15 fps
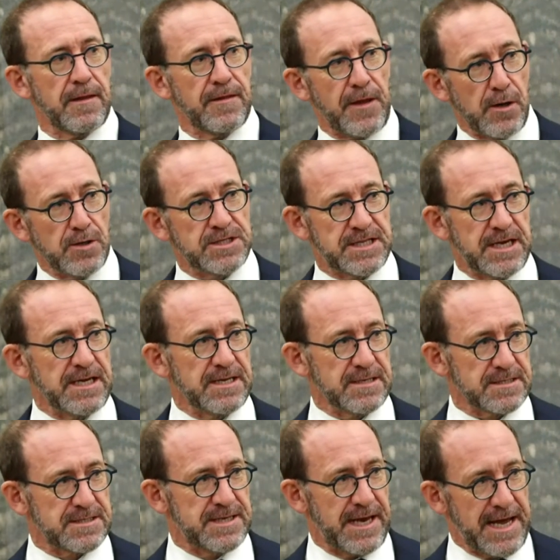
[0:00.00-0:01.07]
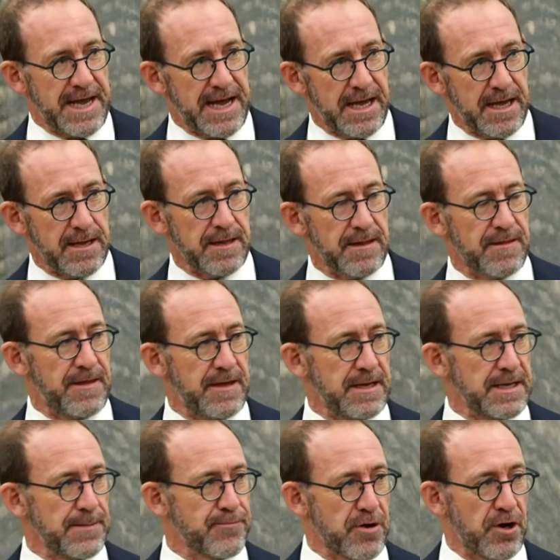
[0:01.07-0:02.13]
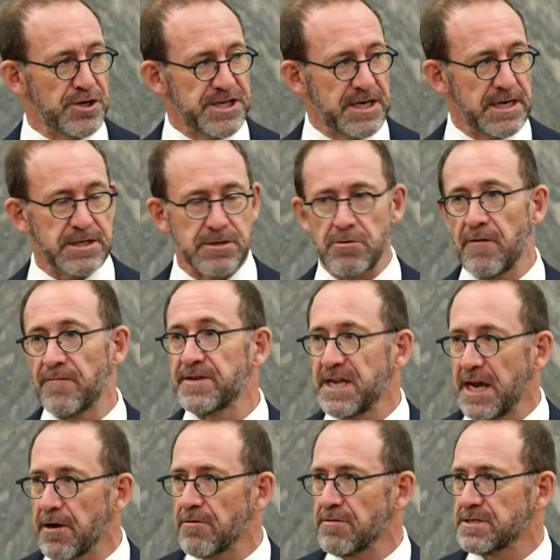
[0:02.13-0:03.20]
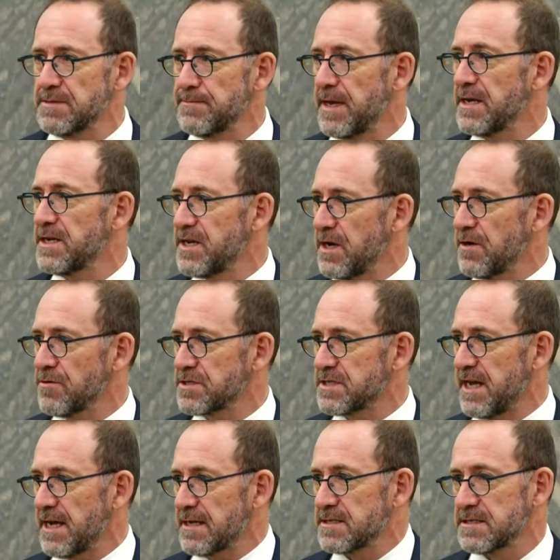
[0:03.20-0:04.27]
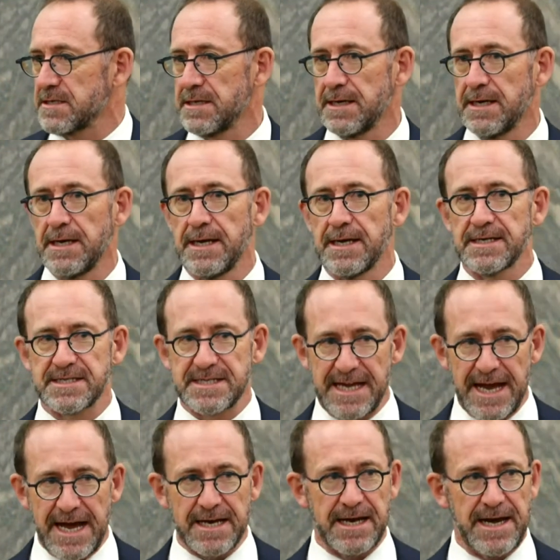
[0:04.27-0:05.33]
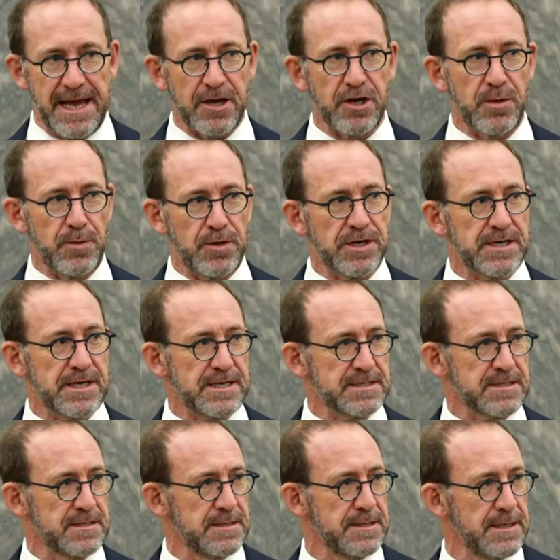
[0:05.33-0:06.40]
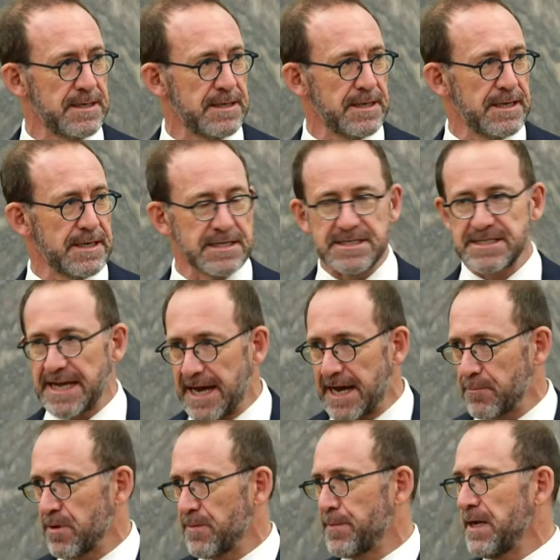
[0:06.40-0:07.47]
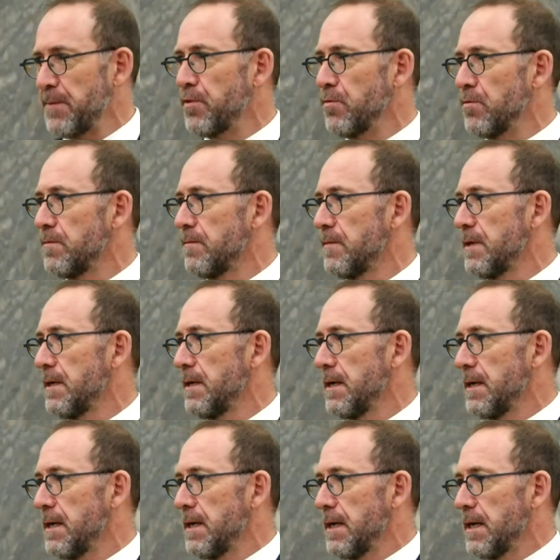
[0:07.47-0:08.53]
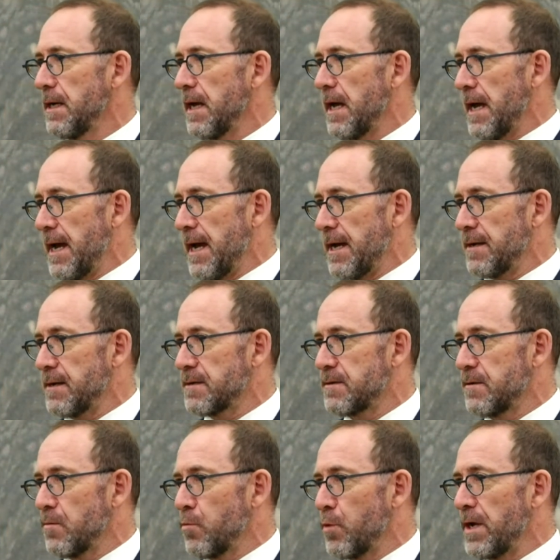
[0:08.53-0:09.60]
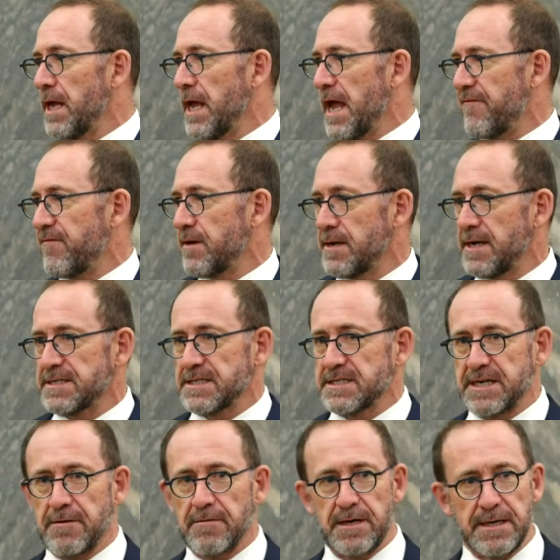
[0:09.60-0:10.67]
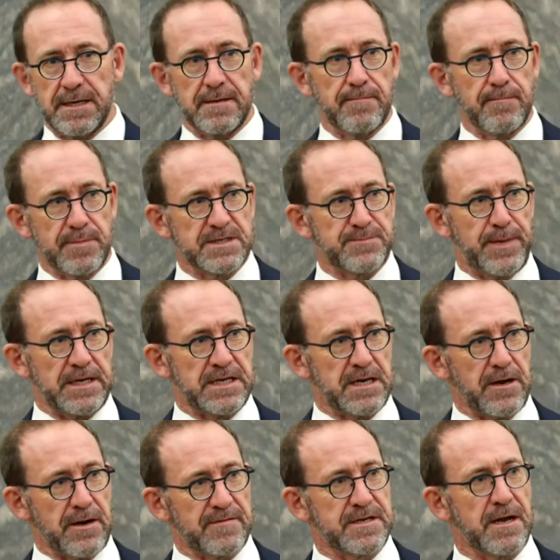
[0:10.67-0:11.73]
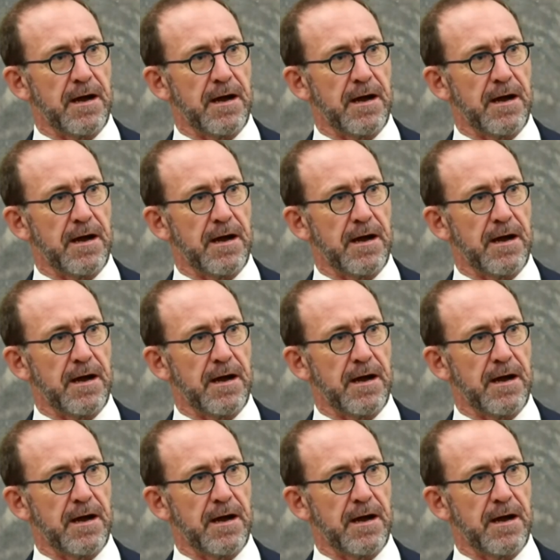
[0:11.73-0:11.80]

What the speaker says: those things that are the progenitor of terrorism and terrorist acts, start in our communities, start with people. And we haven't necessarily spent a lot of